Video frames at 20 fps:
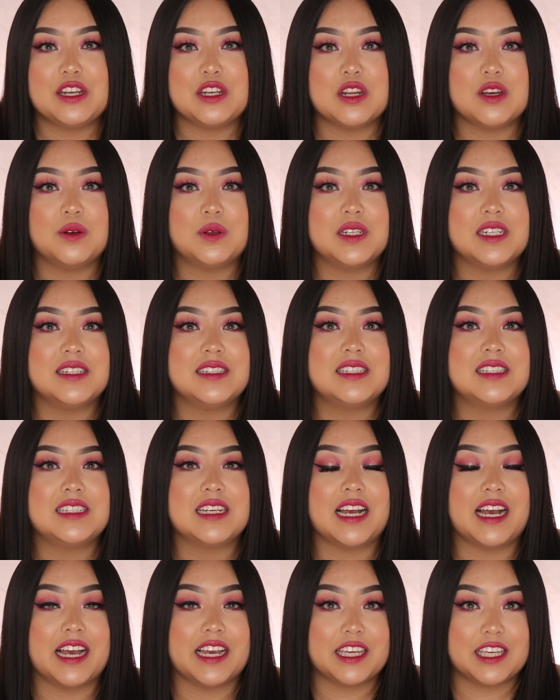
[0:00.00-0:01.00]
noticed
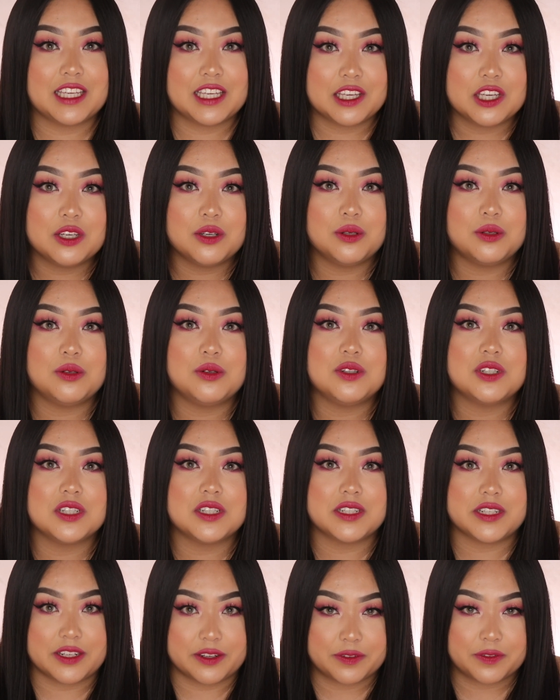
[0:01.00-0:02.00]
a huge
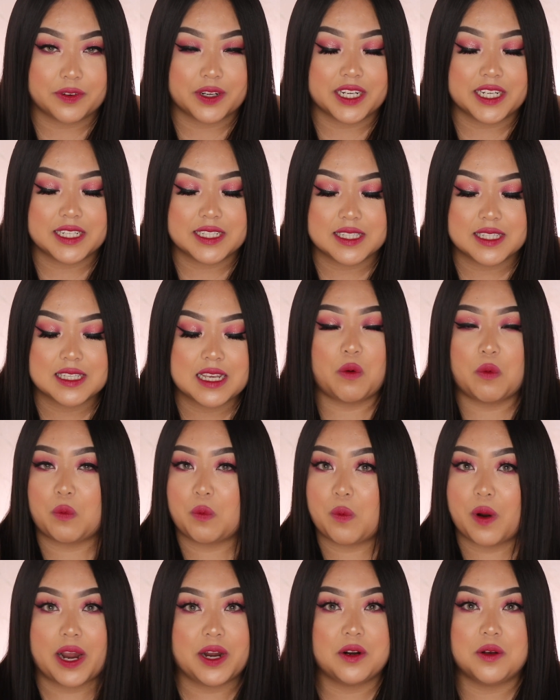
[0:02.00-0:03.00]
difference
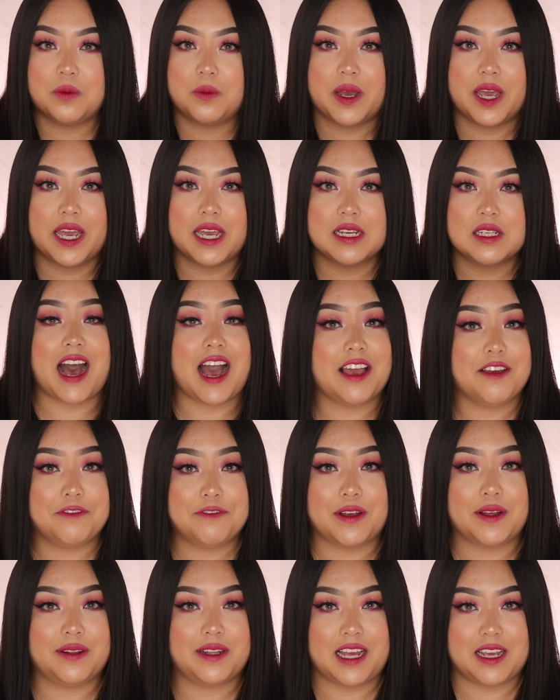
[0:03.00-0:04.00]
right away. I
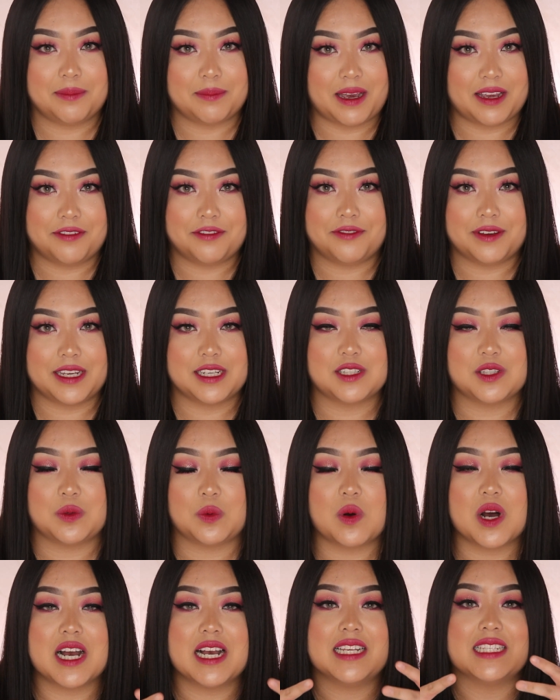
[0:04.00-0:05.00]
felt like my face
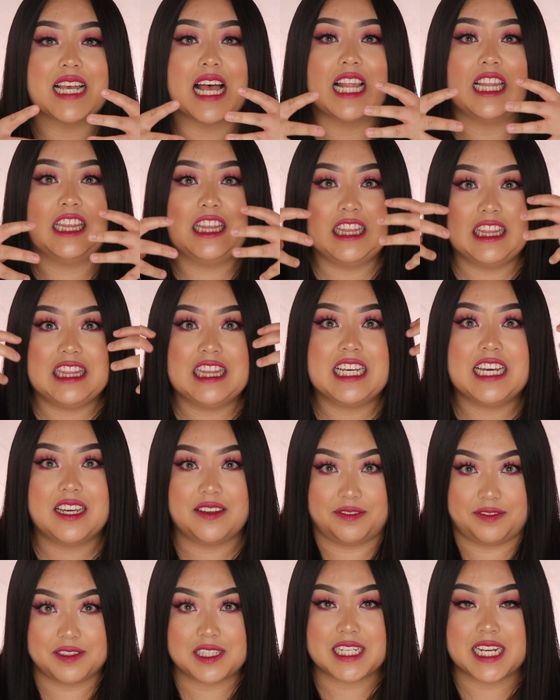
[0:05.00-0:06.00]
was
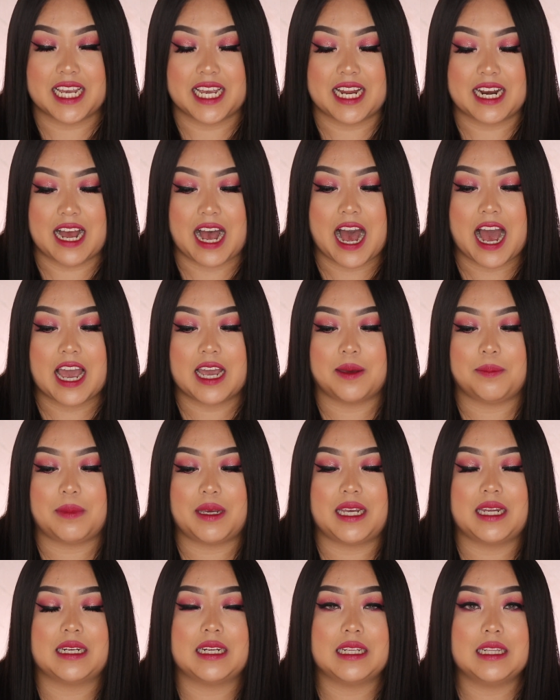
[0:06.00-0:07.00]
lifted. I
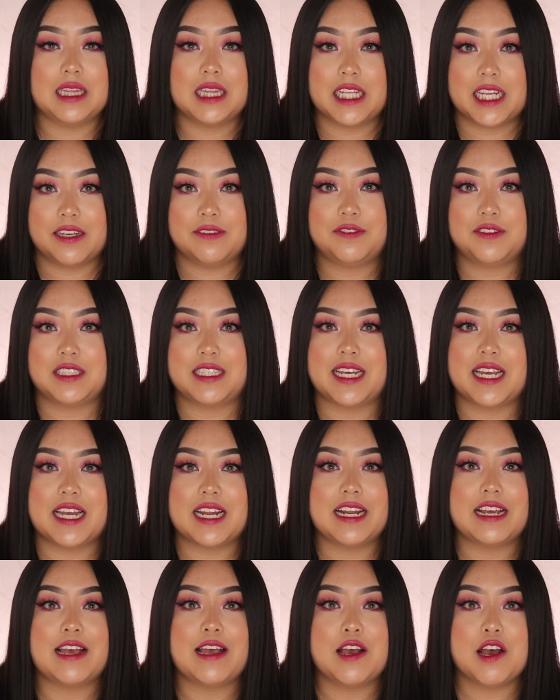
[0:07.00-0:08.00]
mean,
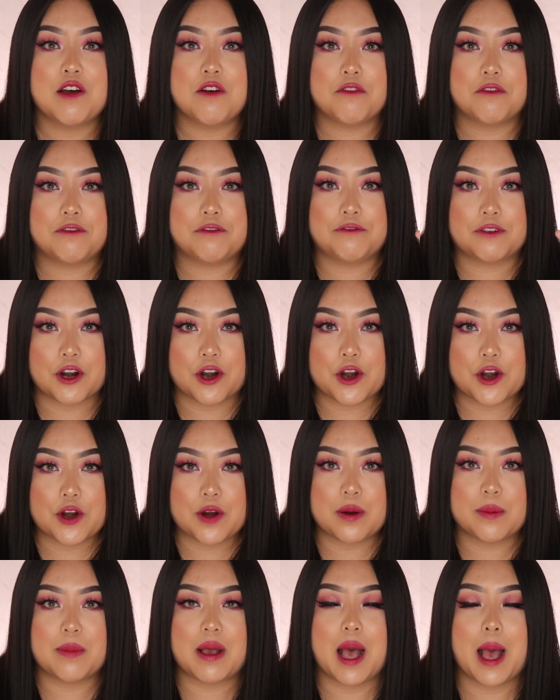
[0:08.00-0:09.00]
lifted,
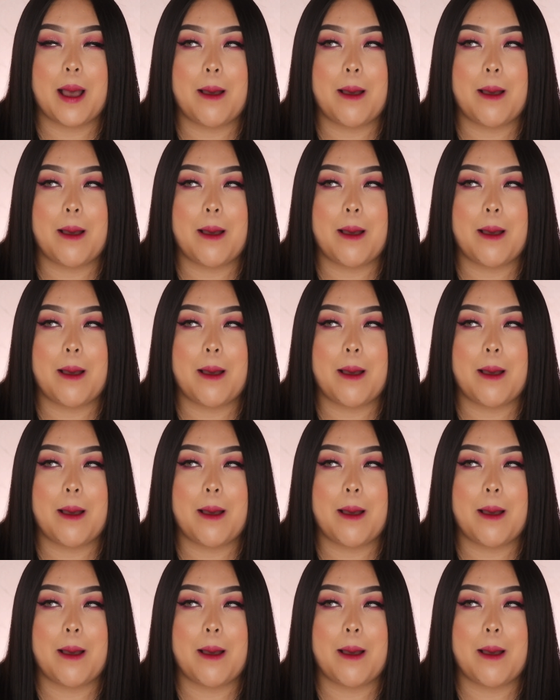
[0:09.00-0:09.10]
firm,